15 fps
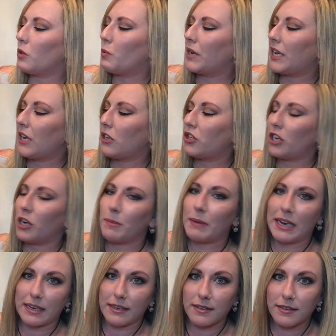when a Chanel
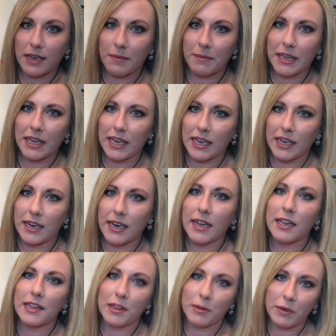bag is coming in,
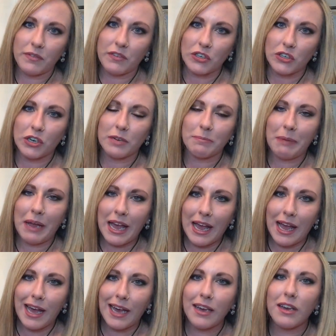a Louis Vuitton
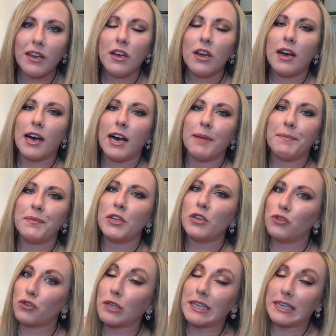bag um,
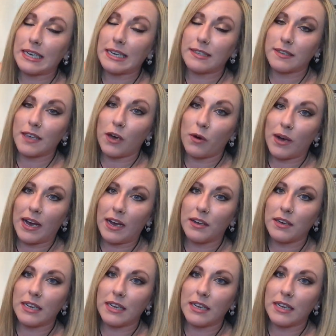usually does go out.